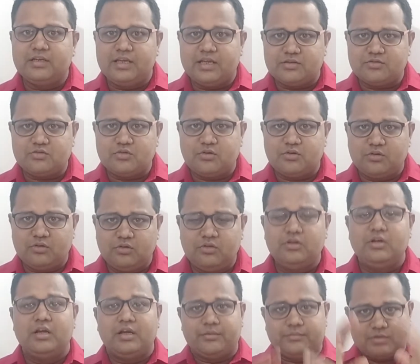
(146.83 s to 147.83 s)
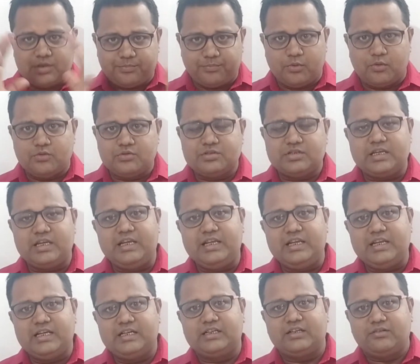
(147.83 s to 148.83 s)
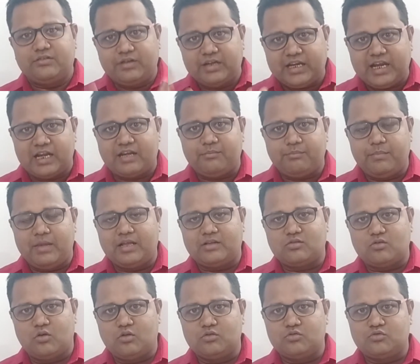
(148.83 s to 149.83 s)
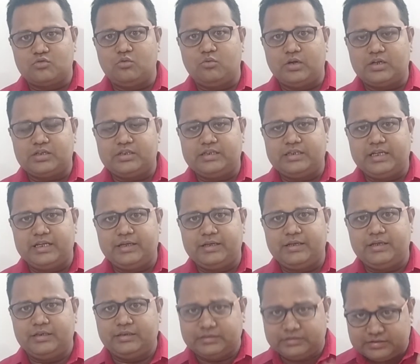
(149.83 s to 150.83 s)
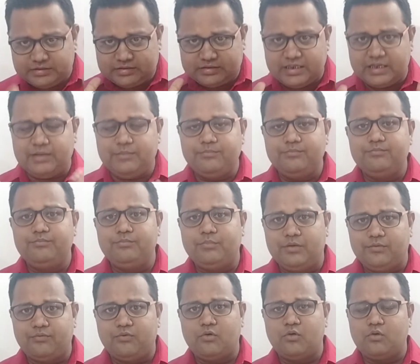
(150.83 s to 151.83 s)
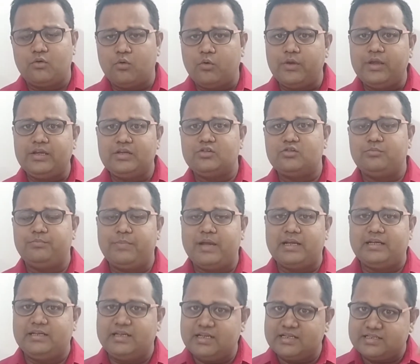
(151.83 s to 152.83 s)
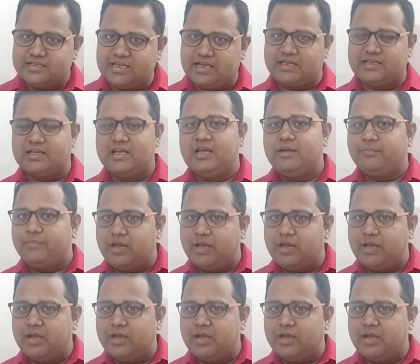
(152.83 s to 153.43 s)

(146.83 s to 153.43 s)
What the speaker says: Yes or no? Suppose in a cricket match also, what their team before going to bed they said,